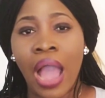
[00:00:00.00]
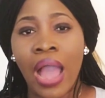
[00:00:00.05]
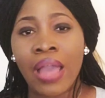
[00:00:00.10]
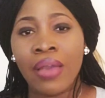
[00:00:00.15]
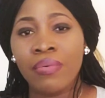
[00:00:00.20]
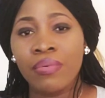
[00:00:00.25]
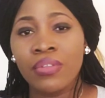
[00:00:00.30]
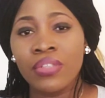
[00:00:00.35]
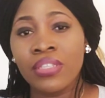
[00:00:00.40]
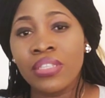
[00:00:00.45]

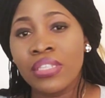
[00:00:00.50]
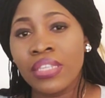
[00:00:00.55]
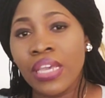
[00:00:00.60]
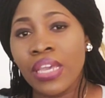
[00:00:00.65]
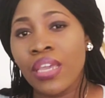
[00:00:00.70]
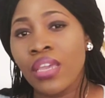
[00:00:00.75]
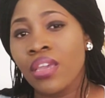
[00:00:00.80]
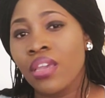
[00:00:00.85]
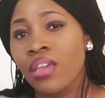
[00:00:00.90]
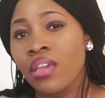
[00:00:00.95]
I would
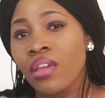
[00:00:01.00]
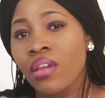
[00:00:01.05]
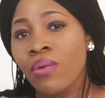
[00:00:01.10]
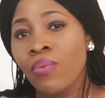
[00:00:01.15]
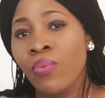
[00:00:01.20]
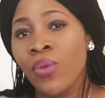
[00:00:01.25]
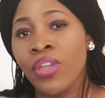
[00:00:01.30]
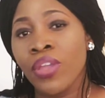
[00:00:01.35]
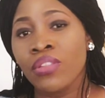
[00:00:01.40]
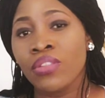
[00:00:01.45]
say
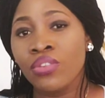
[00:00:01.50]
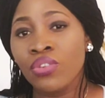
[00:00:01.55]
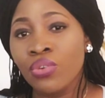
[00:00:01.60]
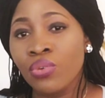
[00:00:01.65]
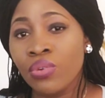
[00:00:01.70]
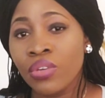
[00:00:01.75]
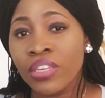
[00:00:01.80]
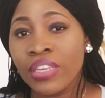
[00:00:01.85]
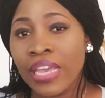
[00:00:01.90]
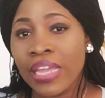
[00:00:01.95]
when
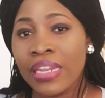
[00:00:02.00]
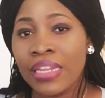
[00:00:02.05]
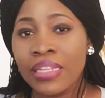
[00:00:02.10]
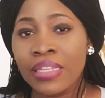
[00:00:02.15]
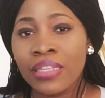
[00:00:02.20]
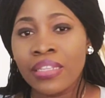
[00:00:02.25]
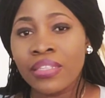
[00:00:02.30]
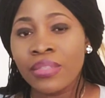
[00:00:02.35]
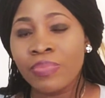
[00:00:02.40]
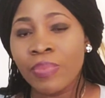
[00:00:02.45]
you're
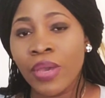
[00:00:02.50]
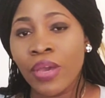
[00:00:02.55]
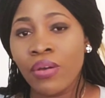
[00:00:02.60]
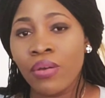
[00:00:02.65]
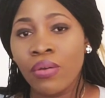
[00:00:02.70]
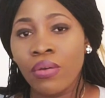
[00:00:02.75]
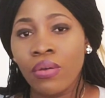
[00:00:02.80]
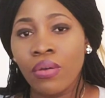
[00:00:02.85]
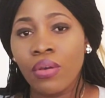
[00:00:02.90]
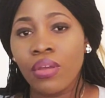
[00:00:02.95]
getting this
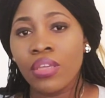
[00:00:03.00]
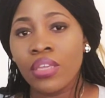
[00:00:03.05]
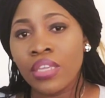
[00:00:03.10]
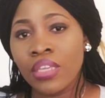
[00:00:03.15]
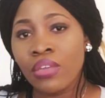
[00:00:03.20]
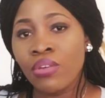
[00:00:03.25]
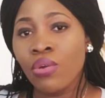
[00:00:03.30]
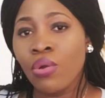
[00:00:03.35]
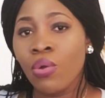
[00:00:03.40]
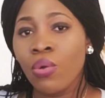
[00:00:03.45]
belt,
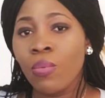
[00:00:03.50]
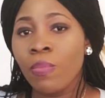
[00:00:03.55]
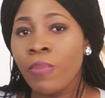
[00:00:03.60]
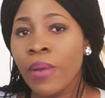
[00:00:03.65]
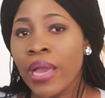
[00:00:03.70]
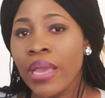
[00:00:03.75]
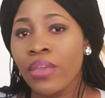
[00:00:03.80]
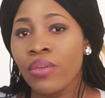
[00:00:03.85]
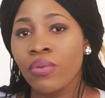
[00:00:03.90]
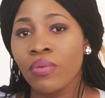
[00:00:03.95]
go
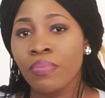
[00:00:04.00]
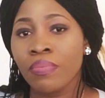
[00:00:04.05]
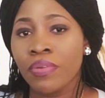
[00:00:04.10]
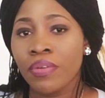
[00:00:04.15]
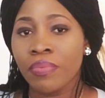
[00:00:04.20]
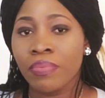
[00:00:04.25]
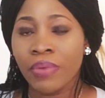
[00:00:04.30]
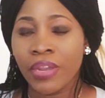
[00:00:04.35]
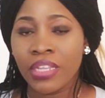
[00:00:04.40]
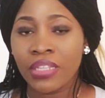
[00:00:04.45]
by your
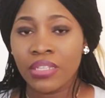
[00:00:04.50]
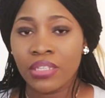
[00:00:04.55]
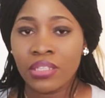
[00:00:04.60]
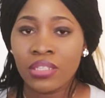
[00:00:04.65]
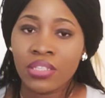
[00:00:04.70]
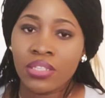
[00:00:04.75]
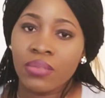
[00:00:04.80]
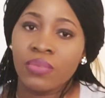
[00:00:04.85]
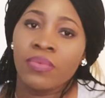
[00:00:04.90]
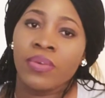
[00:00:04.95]

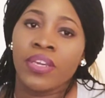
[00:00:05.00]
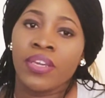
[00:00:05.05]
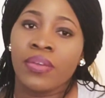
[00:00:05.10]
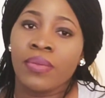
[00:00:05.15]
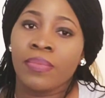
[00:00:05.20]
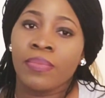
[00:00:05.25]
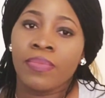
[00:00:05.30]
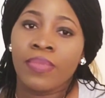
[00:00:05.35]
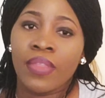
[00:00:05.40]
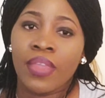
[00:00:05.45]
pre-pregnancy
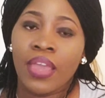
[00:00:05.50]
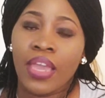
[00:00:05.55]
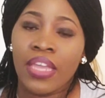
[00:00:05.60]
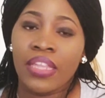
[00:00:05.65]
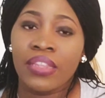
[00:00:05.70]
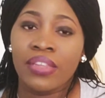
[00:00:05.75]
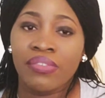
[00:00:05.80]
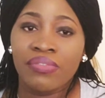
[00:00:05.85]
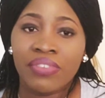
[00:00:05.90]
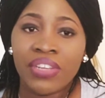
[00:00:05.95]
weight.
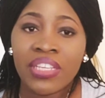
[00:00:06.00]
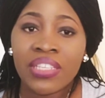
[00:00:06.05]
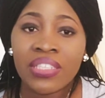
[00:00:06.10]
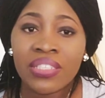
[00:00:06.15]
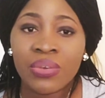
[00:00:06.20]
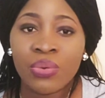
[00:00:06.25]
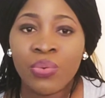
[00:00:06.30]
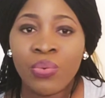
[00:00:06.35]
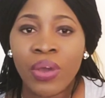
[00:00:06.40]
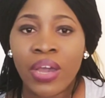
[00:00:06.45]
And the
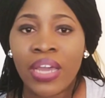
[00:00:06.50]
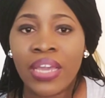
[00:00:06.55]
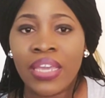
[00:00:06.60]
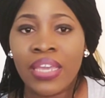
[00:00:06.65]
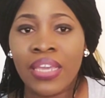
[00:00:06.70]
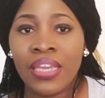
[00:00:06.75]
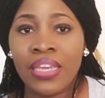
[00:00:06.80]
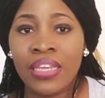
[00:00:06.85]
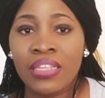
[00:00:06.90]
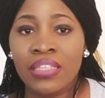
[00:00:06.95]
reason why
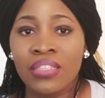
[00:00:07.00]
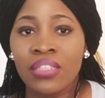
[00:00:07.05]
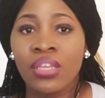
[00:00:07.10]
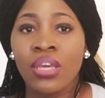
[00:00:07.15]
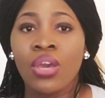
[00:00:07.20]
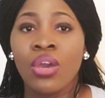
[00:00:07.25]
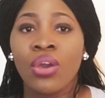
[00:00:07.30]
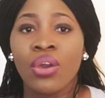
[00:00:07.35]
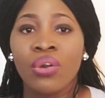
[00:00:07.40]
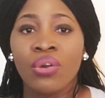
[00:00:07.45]
is
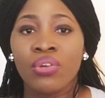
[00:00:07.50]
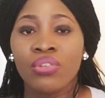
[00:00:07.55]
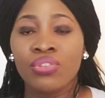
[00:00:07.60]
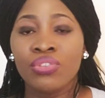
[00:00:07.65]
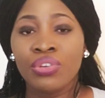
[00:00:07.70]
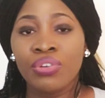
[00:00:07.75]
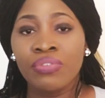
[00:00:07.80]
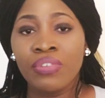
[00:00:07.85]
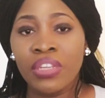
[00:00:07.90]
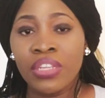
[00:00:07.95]

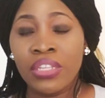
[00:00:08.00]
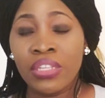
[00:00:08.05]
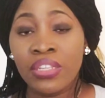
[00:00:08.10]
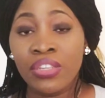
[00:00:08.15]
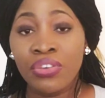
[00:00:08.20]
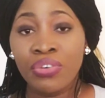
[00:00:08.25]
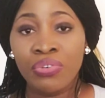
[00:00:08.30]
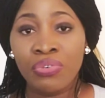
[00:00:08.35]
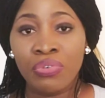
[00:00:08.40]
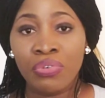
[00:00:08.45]

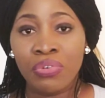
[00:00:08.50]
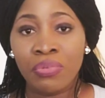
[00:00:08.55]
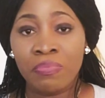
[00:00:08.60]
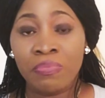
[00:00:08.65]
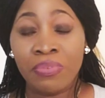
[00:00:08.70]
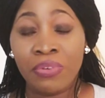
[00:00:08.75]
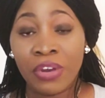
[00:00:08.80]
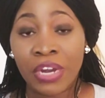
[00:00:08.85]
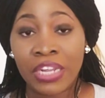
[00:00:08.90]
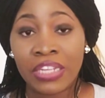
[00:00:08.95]
during your
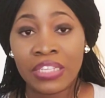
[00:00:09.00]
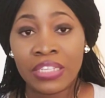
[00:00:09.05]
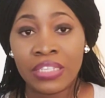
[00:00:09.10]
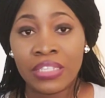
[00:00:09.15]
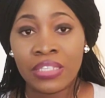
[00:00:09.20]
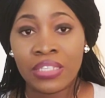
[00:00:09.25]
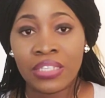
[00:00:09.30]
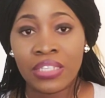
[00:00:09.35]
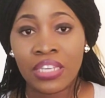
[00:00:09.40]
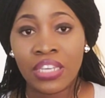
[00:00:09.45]

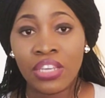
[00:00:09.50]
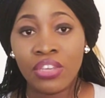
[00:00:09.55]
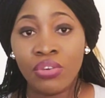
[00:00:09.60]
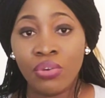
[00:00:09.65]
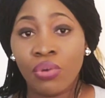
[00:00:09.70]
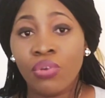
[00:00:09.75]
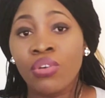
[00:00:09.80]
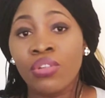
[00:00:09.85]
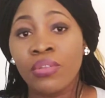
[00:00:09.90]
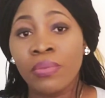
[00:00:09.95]
pregnancy,
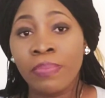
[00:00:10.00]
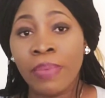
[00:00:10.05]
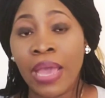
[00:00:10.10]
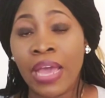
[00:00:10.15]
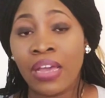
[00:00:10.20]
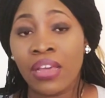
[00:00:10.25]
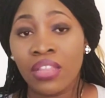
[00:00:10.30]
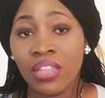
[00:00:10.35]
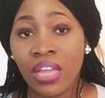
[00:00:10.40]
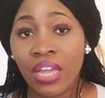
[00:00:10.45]
you're going to
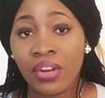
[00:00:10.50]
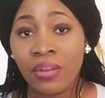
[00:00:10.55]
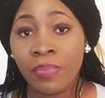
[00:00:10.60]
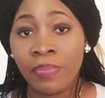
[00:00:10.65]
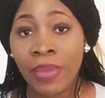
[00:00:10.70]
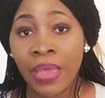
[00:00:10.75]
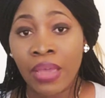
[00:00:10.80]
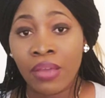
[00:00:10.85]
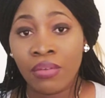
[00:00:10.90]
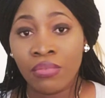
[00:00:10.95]
pack a lot
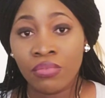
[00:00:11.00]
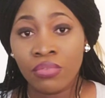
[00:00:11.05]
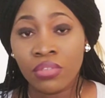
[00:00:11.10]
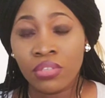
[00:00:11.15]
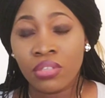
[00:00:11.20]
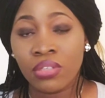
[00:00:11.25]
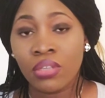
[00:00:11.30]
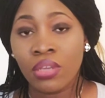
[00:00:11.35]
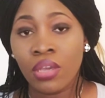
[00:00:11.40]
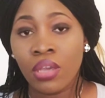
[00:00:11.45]
of
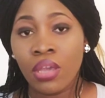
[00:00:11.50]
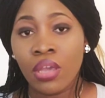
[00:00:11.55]
pounds.